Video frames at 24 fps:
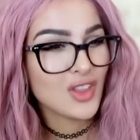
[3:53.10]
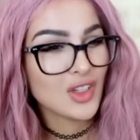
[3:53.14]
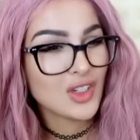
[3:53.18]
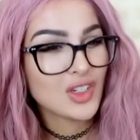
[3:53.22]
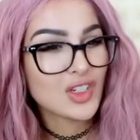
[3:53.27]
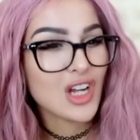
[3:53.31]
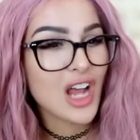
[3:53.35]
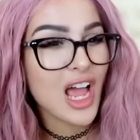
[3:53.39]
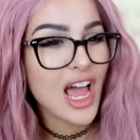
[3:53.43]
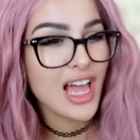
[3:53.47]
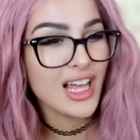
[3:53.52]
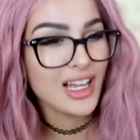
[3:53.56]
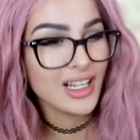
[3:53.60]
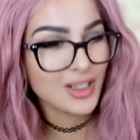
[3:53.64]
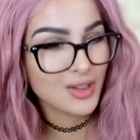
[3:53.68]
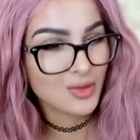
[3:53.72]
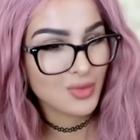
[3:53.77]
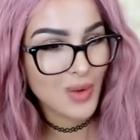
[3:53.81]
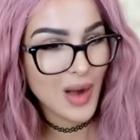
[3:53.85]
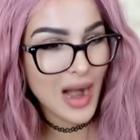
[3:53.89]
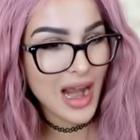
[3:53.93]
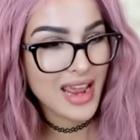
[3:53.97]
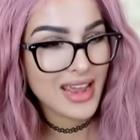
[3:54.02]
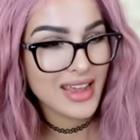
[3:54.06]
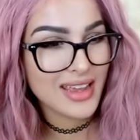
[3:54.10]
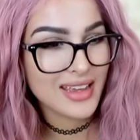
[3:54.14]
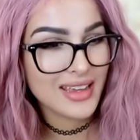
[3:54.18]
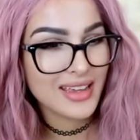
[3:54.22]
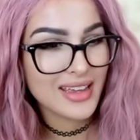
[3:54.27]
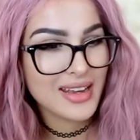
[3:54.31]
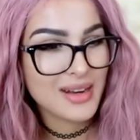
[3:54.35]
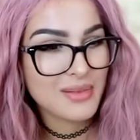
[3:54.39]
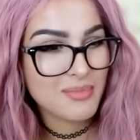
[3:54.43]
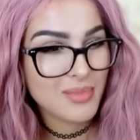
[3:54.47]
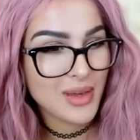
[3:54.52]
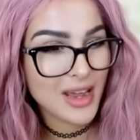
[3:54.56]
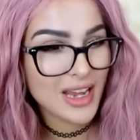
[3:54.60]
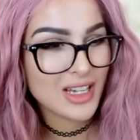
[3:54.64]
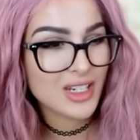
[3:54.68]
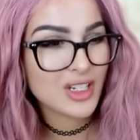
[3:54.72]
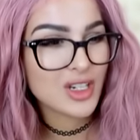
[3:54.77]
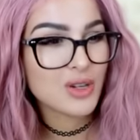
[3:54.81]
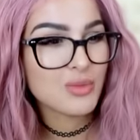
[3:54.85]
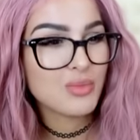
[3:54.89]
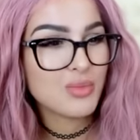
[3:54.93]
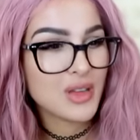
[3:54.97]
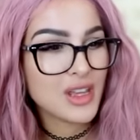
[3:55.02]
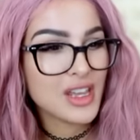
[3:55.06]
The child's right in
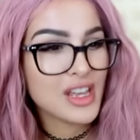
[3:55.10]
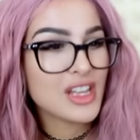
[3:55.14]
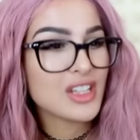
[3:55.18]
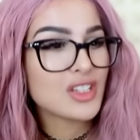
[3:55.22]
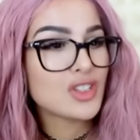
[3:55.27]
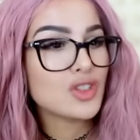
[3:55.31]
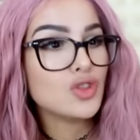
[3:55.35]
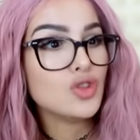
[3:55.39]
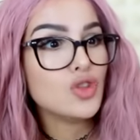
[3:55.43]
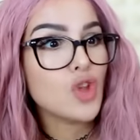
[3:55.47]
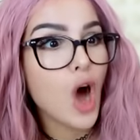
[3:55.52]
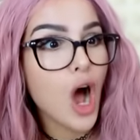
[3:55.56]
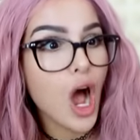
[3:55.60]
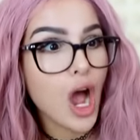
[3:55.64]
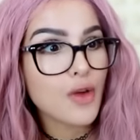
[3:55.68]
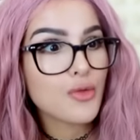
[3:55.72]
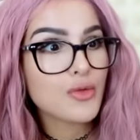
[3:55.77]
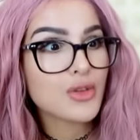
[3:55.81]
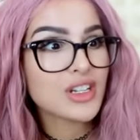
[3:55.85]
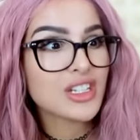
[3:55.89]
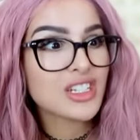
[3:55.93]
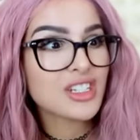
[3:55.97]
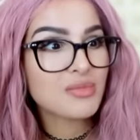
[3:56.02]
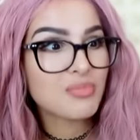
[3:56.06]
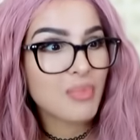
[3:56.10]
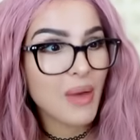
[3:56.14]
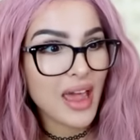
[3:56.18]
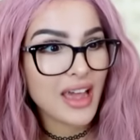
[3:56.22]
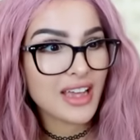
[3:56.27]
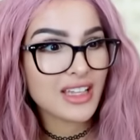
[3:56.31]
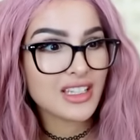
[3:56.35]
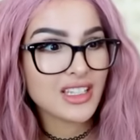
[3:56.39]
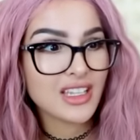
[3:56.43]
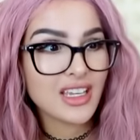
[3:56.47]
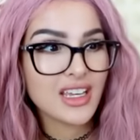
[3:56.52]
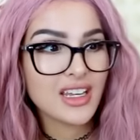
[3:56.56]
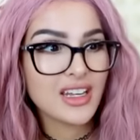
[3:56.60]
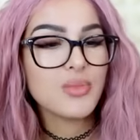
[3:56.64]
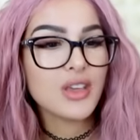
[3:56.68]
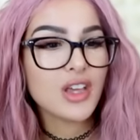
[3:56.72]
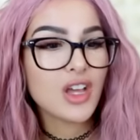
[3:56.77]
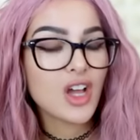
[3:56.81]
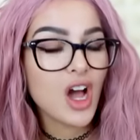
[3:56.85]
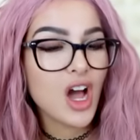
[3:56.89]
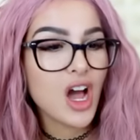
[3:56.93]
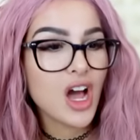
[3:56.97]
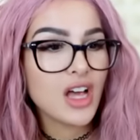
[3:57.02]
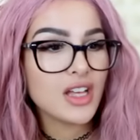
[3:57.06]
picture B is not respected
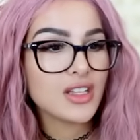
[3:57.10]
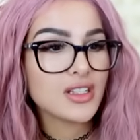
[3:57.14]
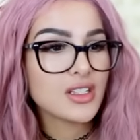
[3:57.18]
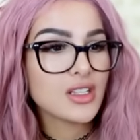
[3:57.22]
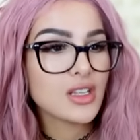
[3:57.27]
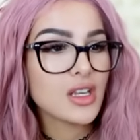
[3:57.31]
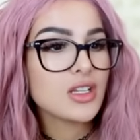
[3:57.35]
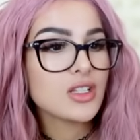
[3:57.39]
because